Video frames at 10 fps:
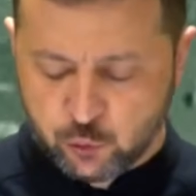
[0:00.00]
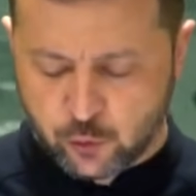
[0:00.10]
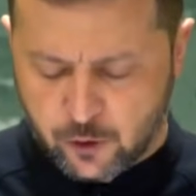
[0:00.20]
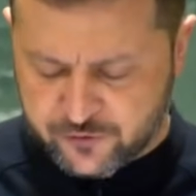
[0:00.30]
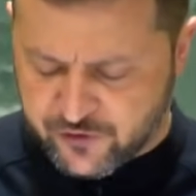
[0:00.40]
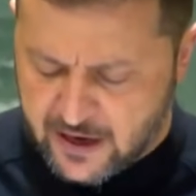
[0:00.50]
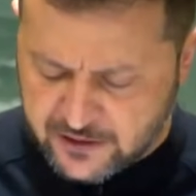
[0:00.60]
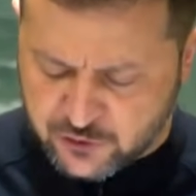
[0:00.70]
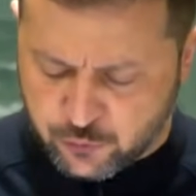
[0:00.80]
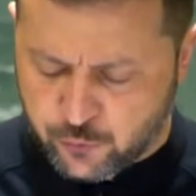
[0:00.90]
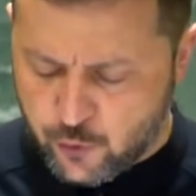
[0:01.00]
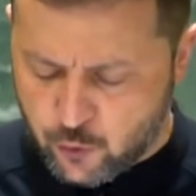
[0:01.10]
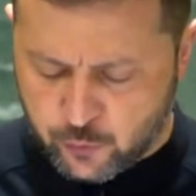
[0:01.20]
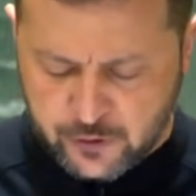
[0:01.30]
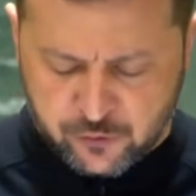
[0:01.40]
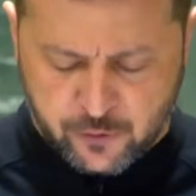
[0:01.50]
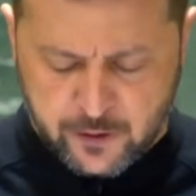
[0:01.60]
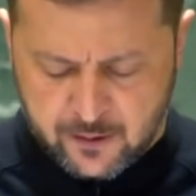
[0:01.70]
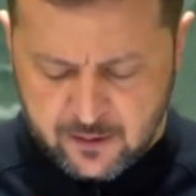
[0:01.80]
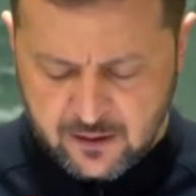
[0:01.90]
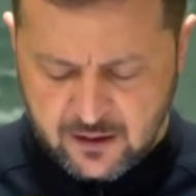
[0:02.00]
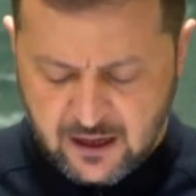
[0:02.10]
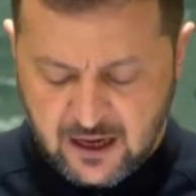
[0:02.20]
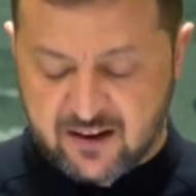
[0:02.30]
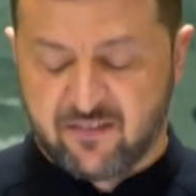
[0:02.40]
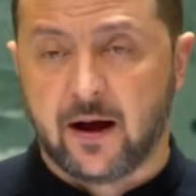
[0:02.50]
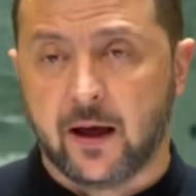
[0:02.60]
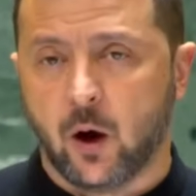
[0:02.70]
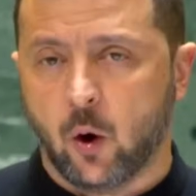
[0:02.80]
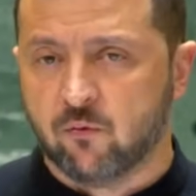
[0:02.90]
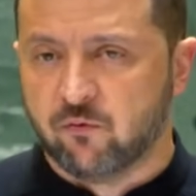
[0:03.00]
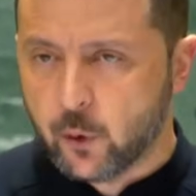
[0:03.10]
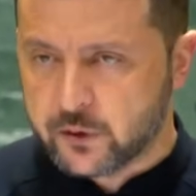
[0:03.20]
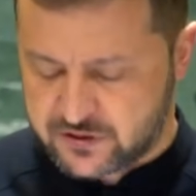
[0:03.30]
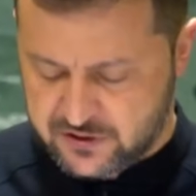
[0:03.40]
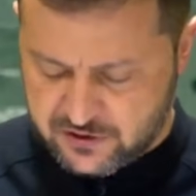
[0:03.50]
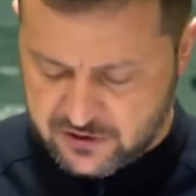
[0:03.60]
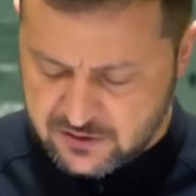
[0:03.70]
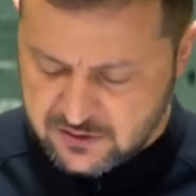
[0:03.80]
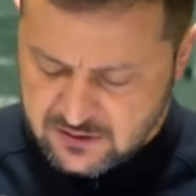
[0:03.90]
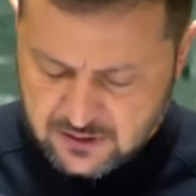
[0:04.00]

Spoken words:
duo tries to grow into a choir of voices,